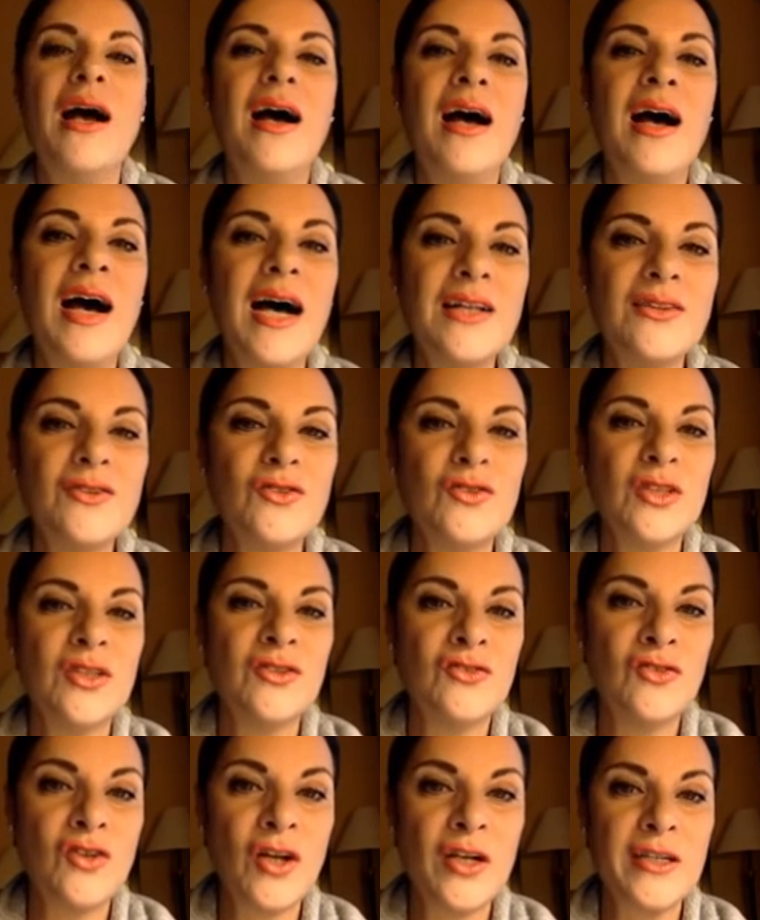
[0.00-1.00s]

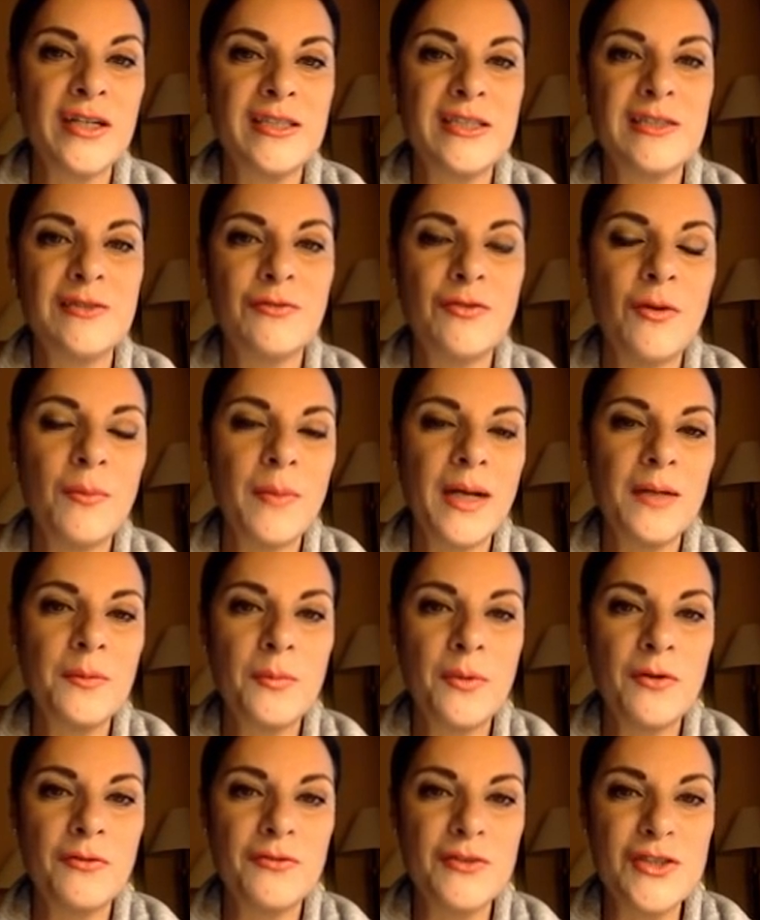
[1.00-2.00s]
$100 from my
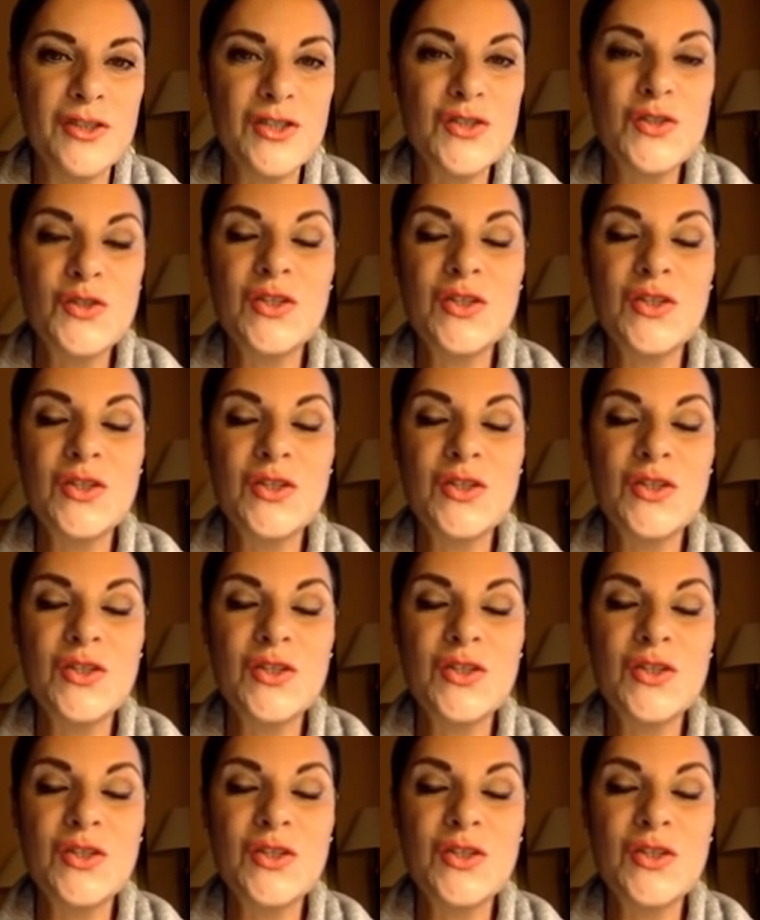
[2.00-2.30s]
profits